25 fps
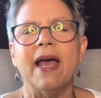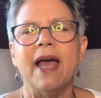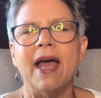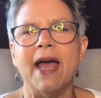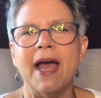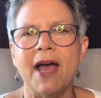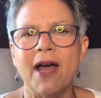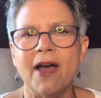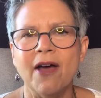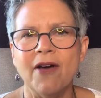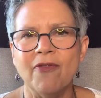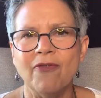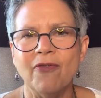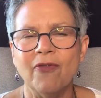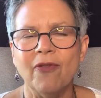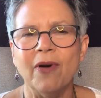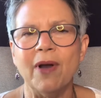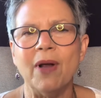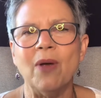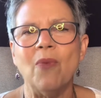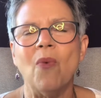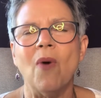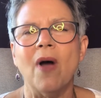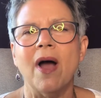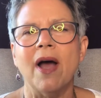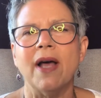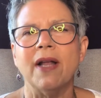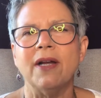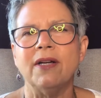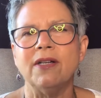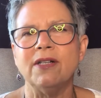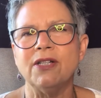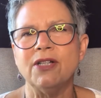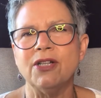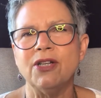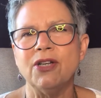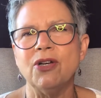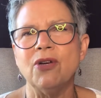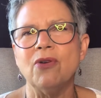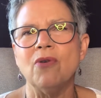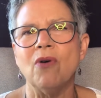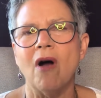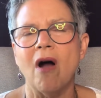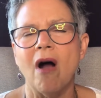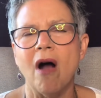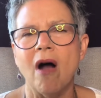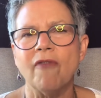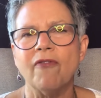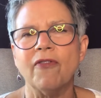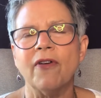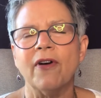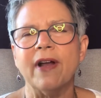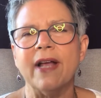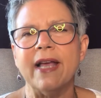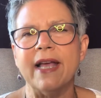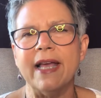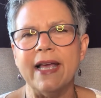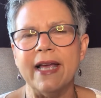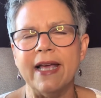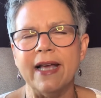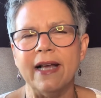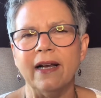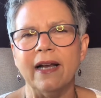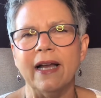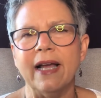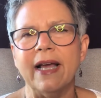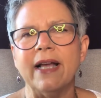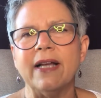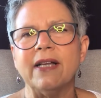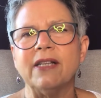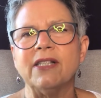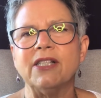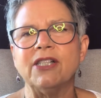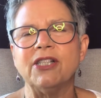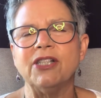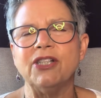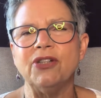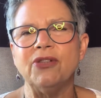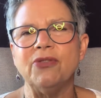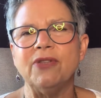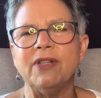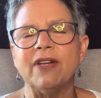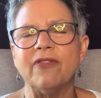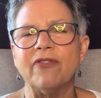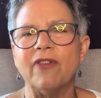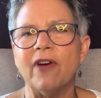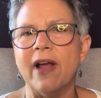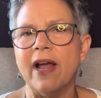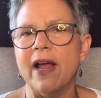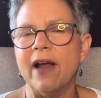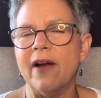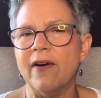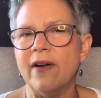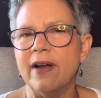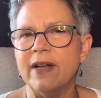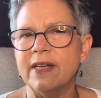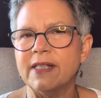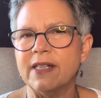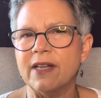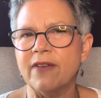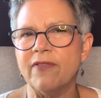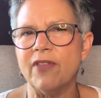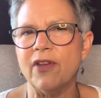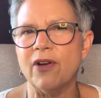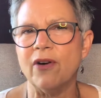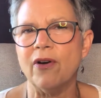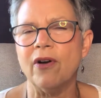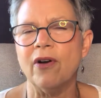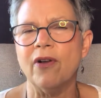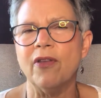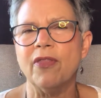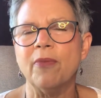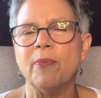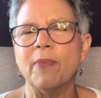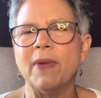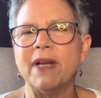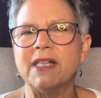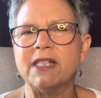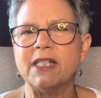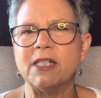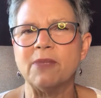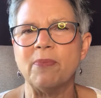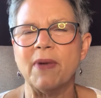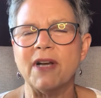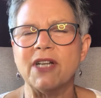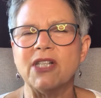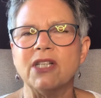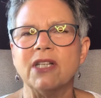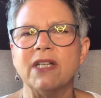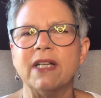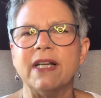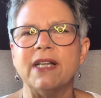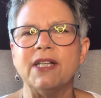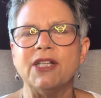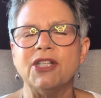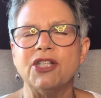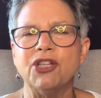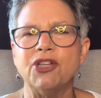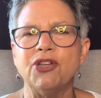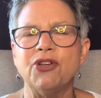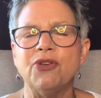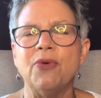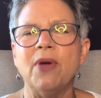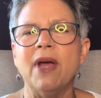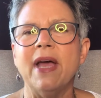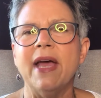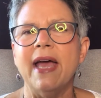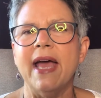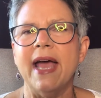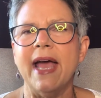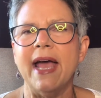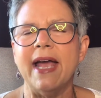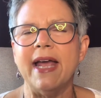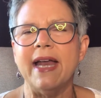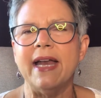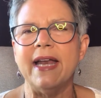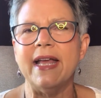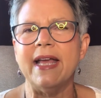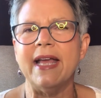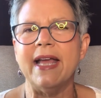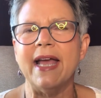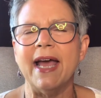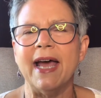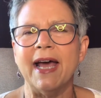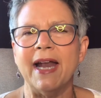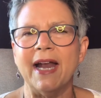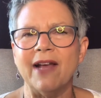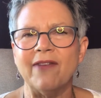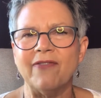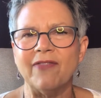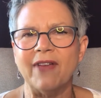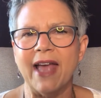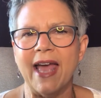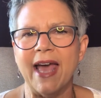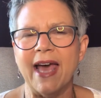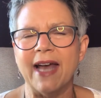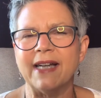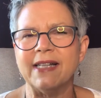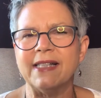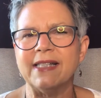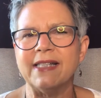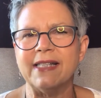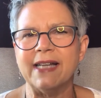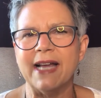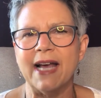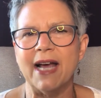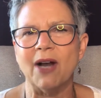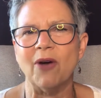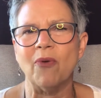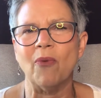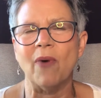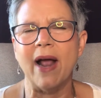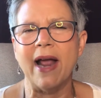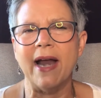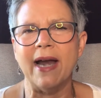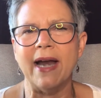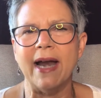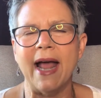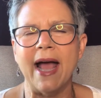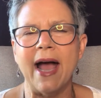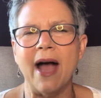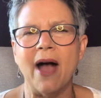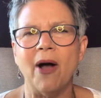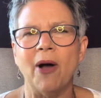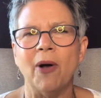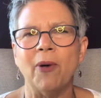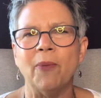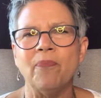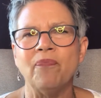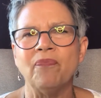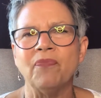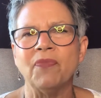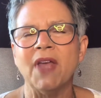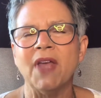everyone to offer healings to different areas of the earth, but especially to Haiti and Afghanistan right now.